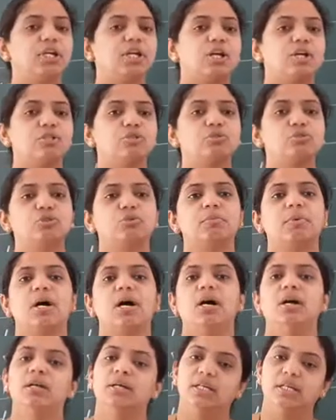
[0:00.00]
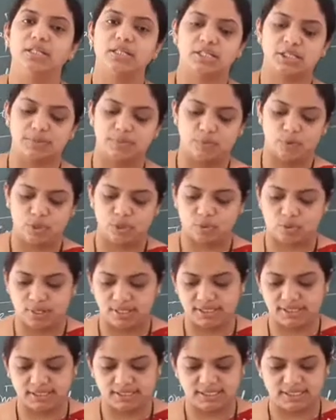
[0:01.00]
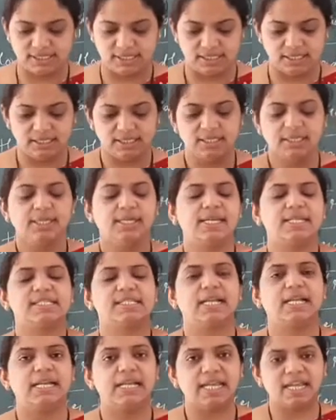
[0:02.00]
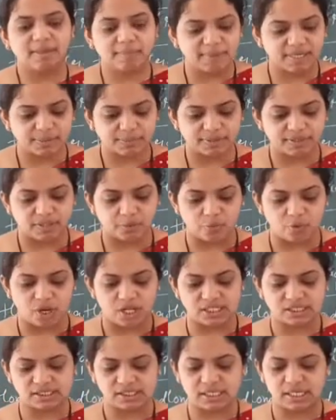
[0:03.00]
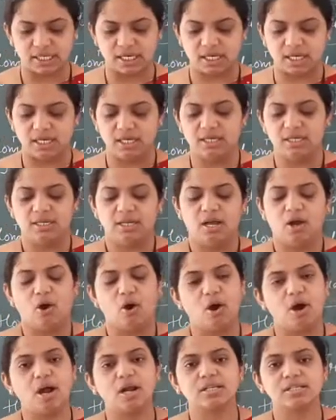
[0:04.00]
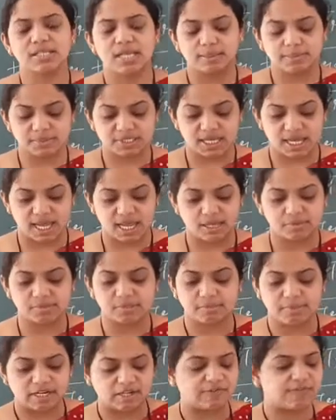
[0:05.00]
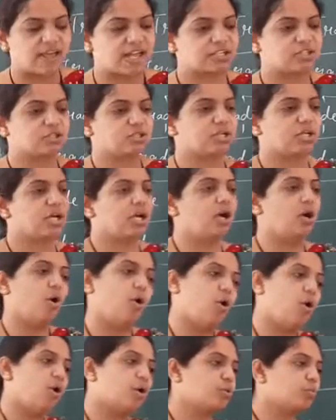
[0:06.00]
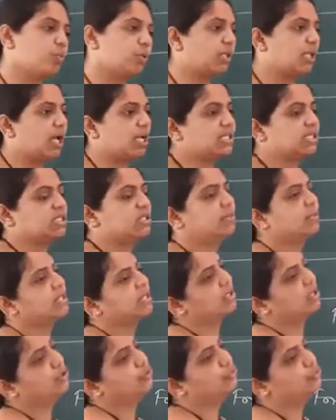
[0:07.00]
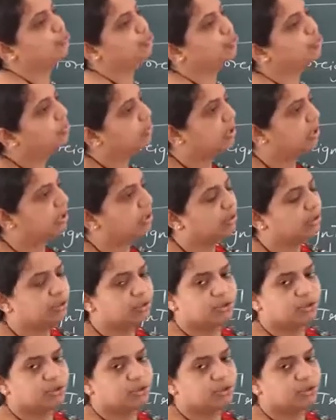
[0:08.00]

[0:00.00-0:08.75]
consumer in the small quantity. He is a link between the wholesaler or sometimes manufacturer or with the ultimate consumer.